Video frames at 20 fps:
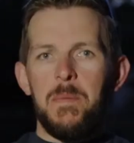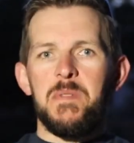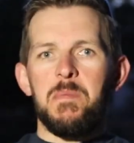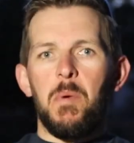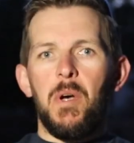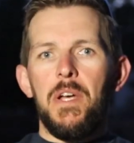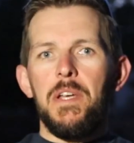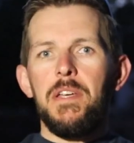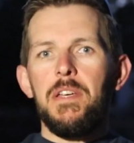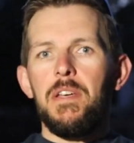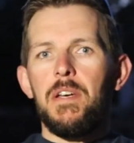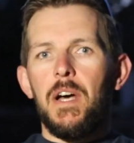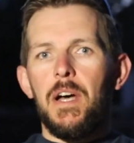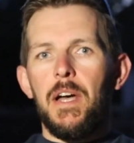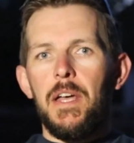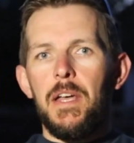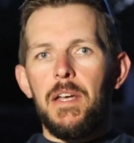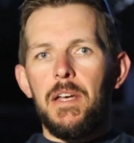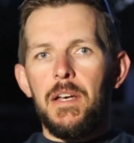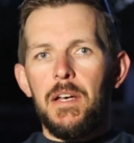name is Mike.
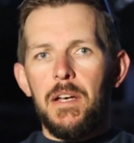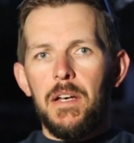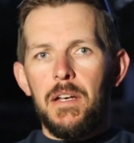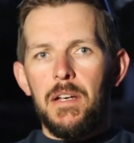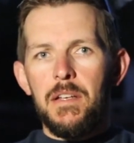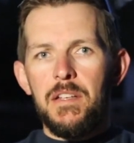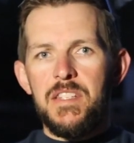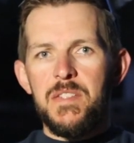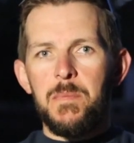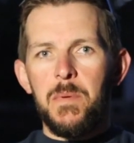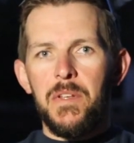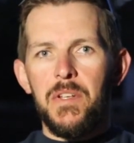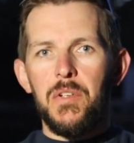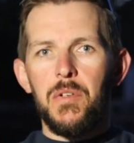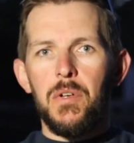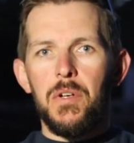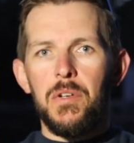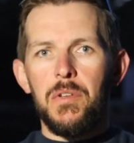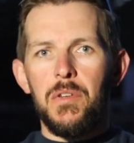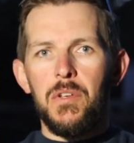I uh, spent a
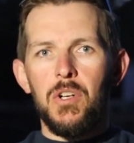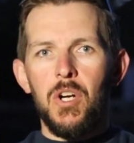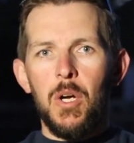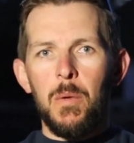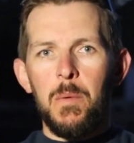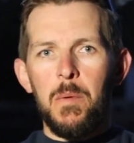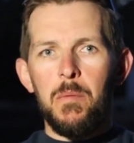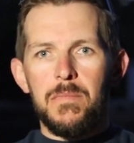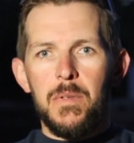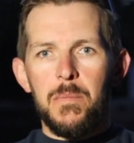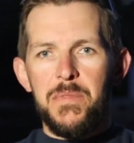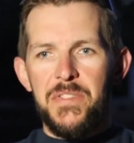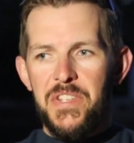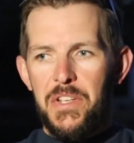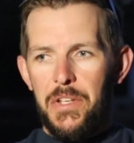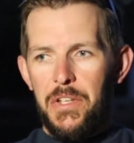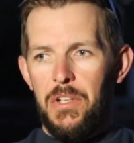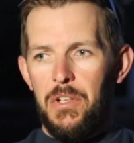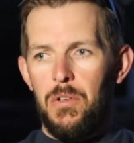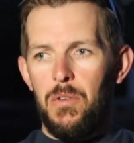career in the Army. I'm
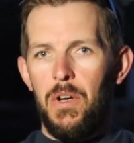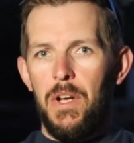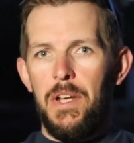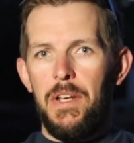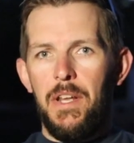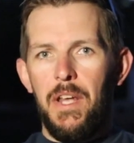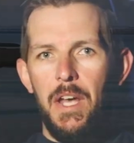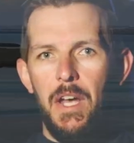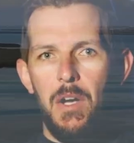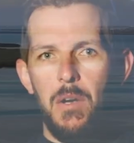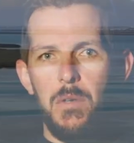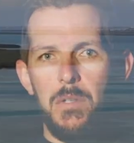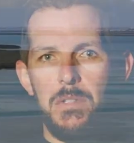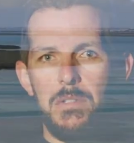sitting here right now